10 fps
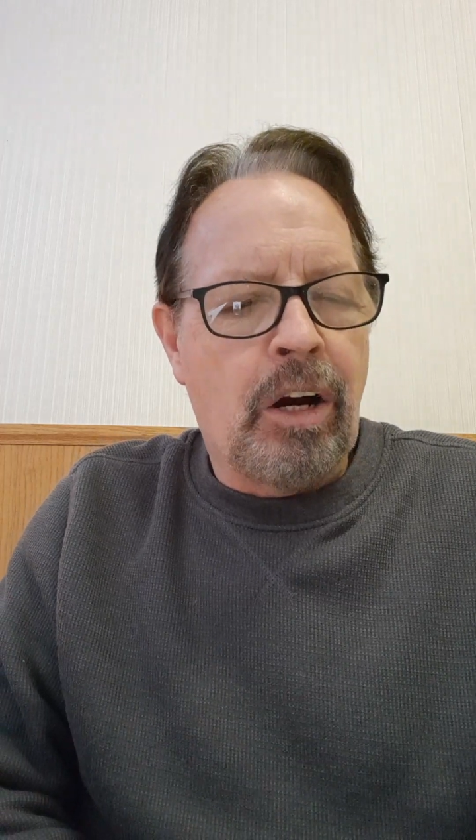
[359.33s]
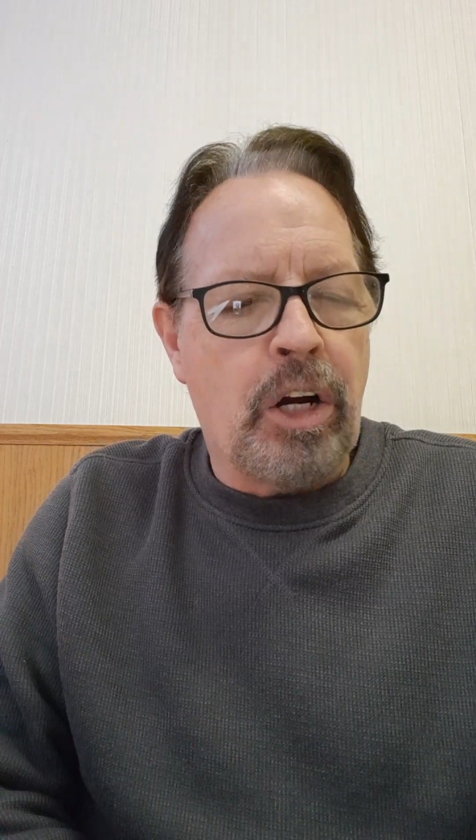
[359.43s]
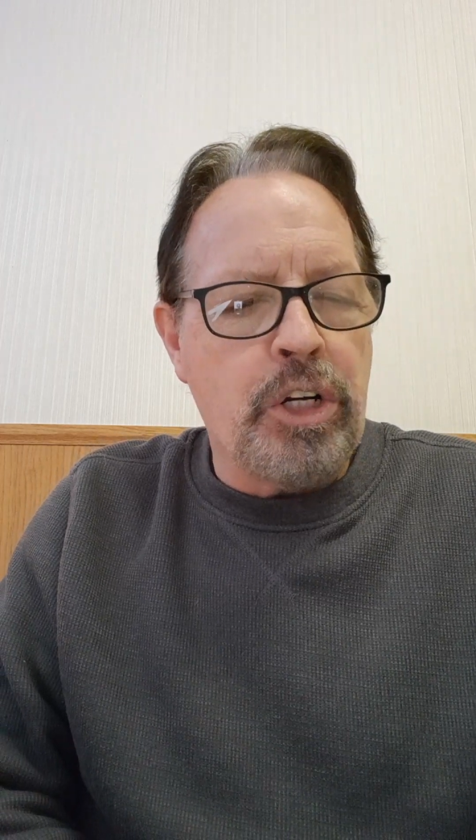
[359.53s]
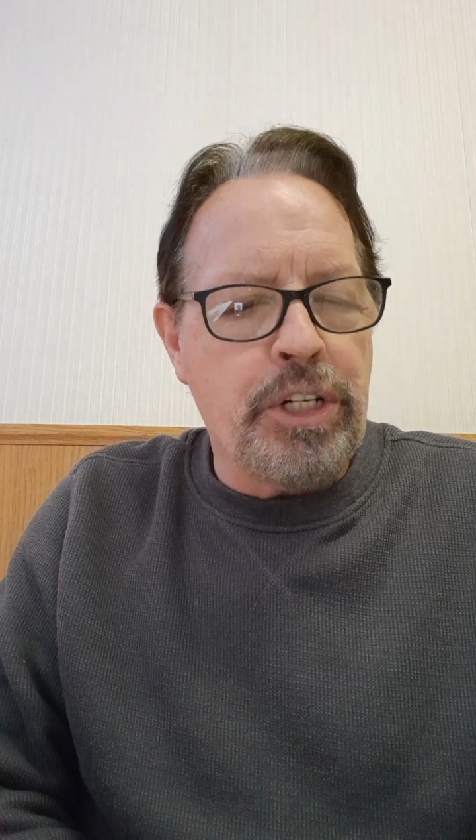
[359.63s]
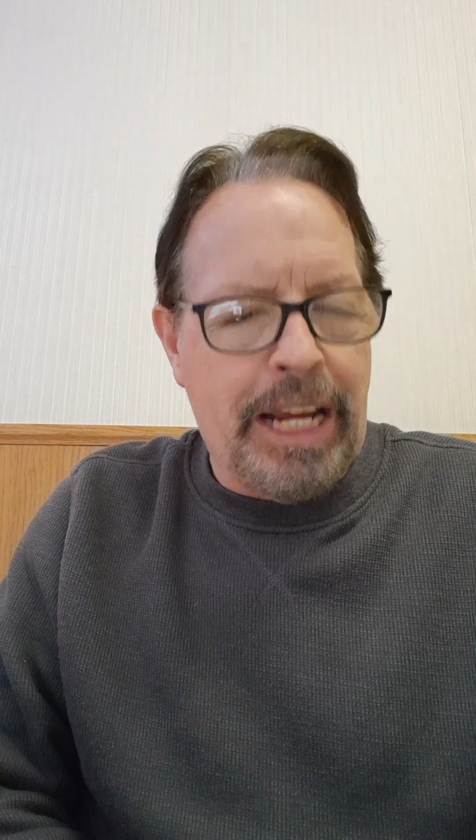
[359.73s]

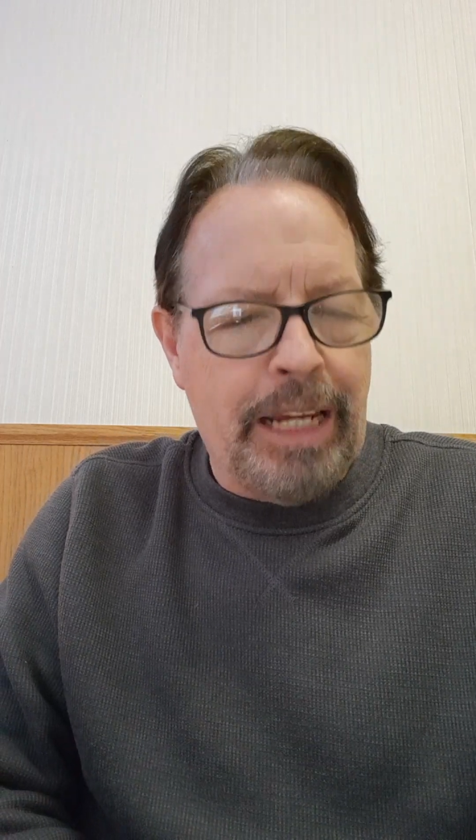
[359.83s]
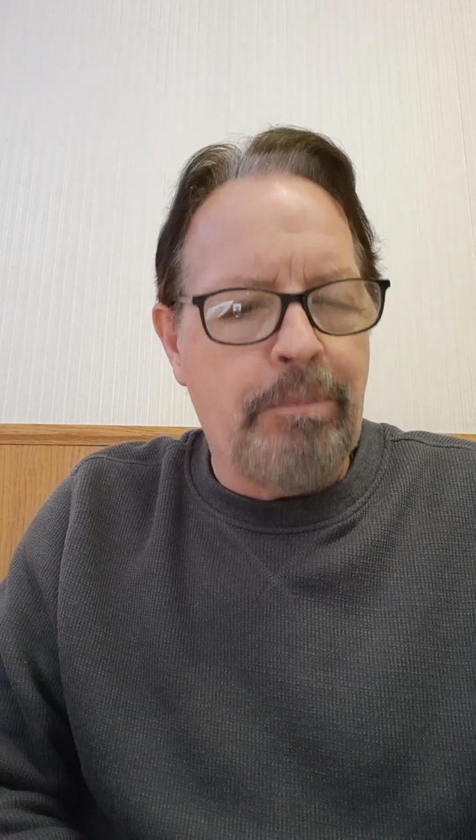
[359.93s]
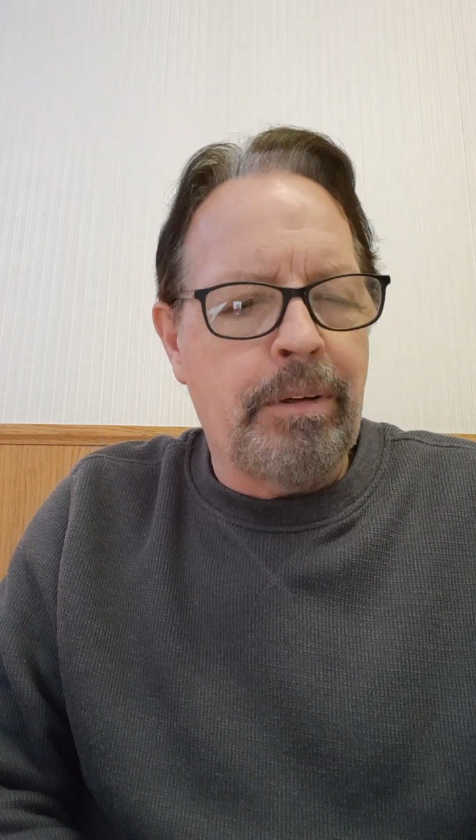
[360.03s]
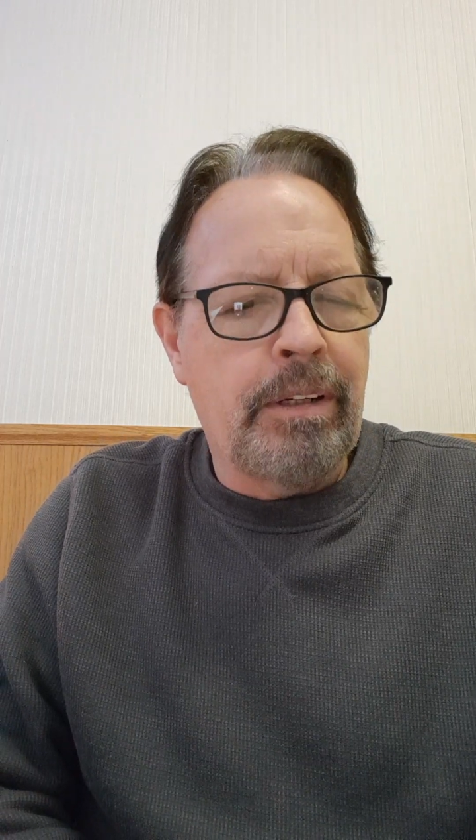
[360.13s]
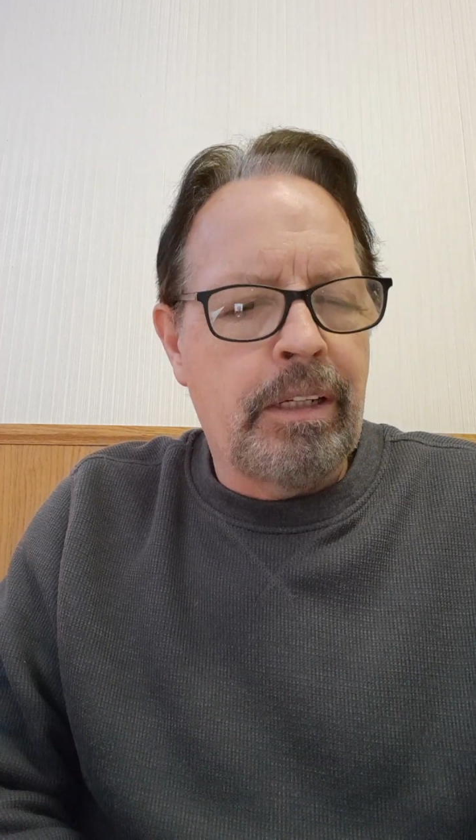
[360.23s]
are
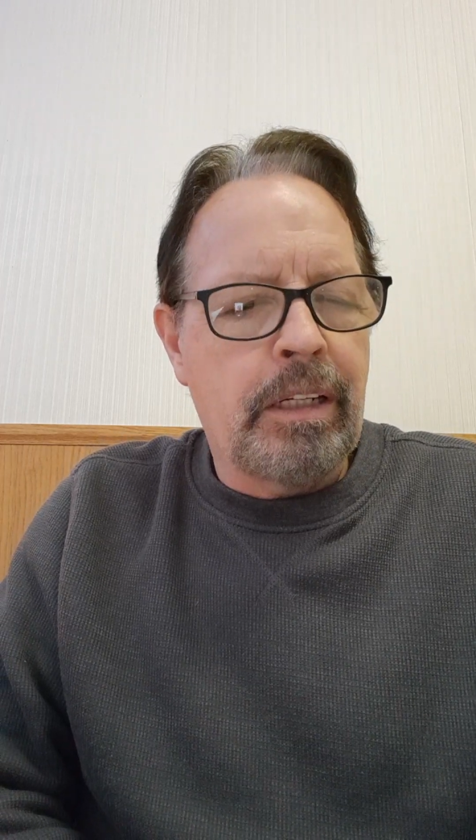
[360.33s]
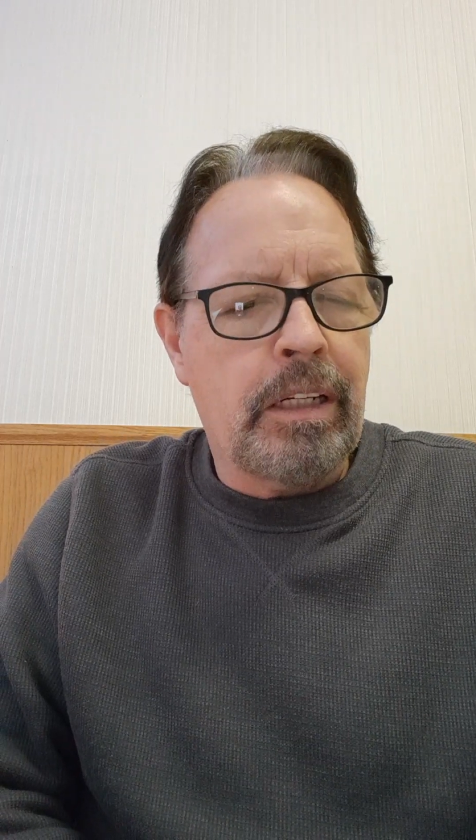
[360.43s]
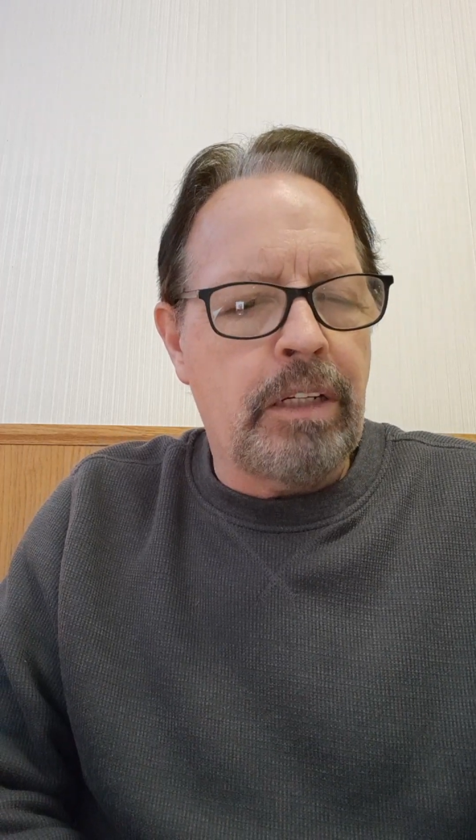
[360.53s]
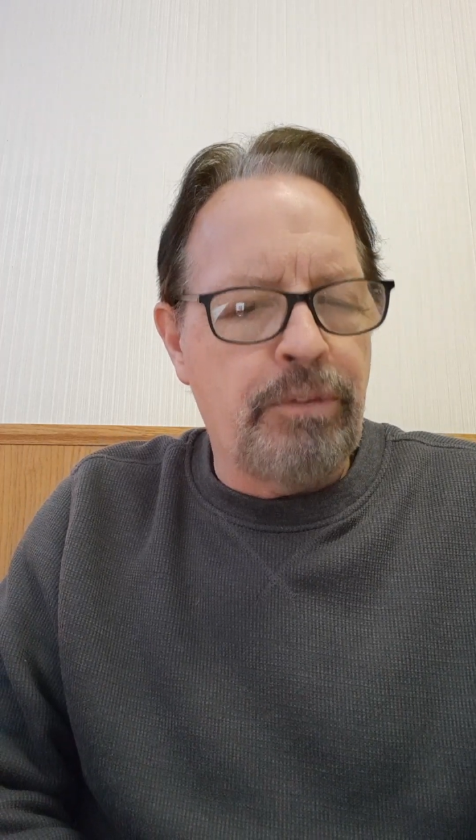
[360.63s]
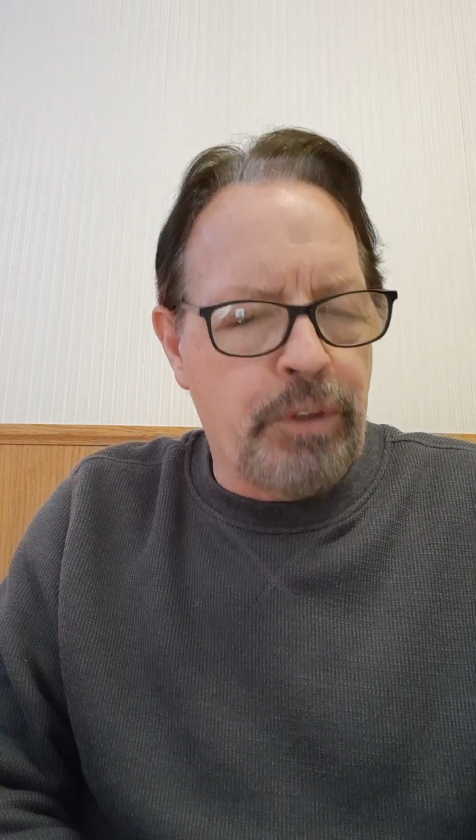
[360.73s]
shame,
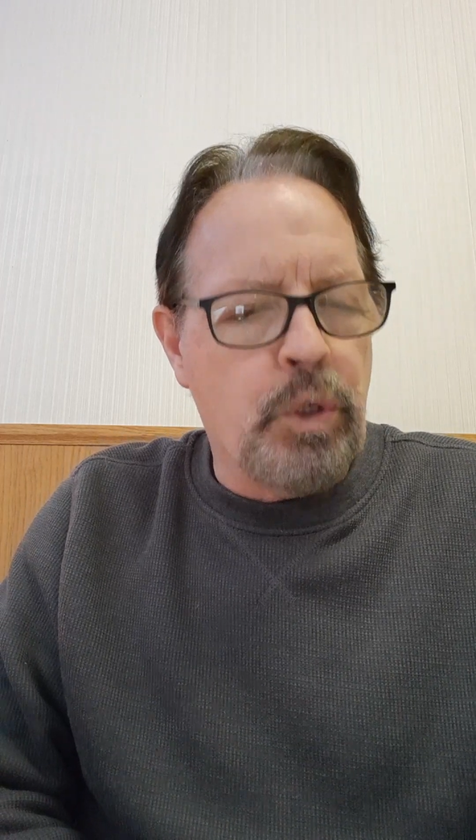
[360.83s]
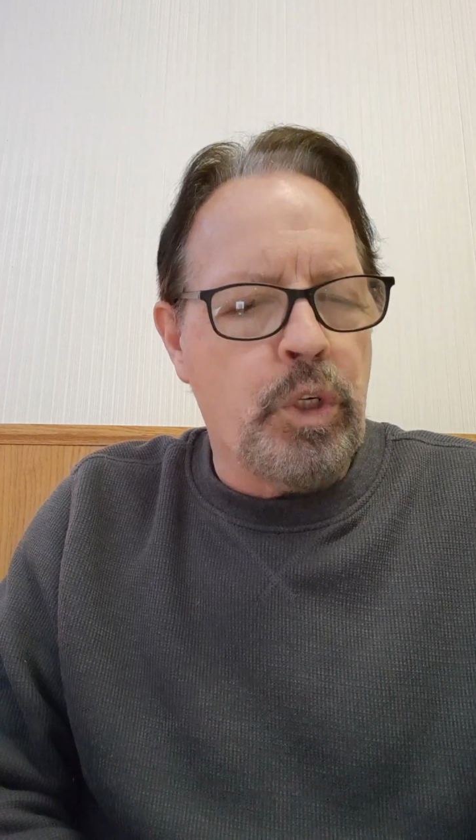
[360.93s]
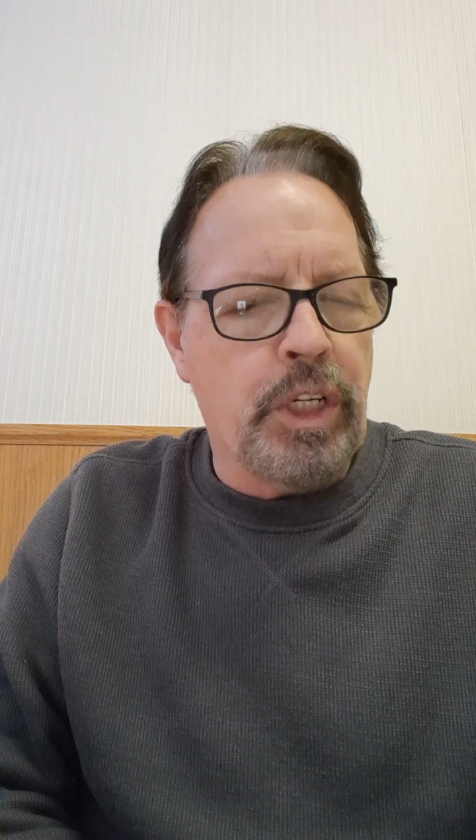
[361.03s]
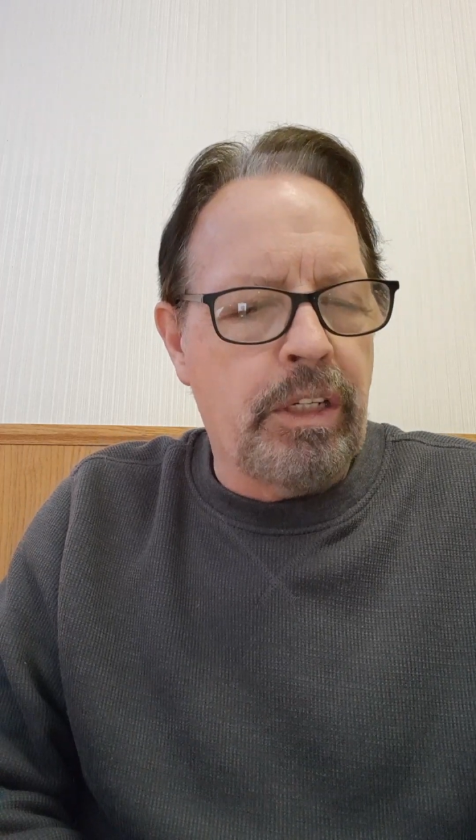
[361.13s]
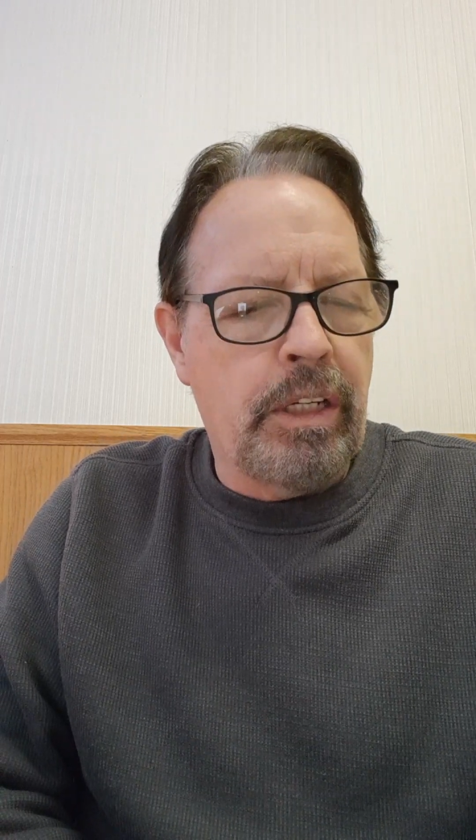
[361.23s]

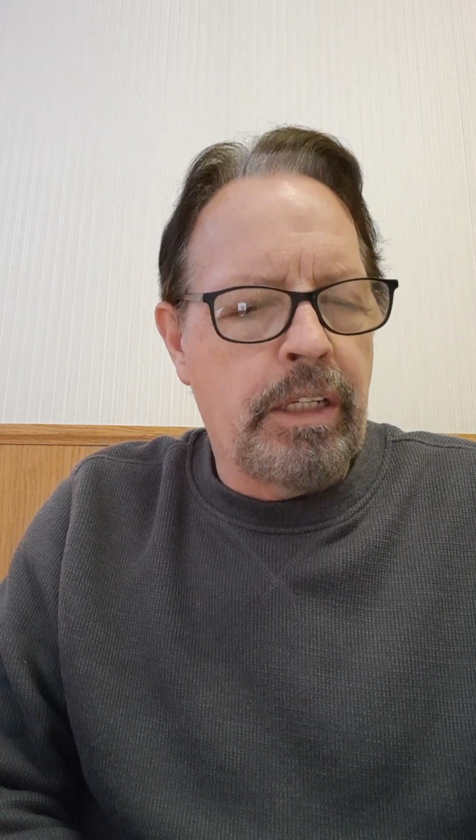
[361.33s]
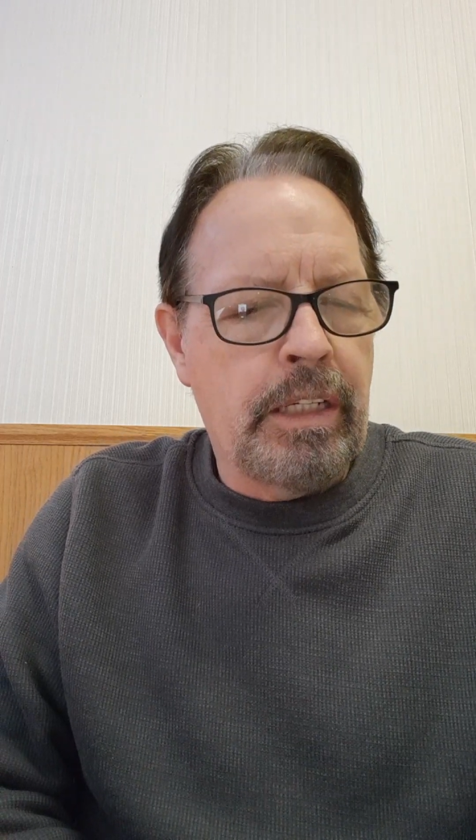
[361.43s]
confusion,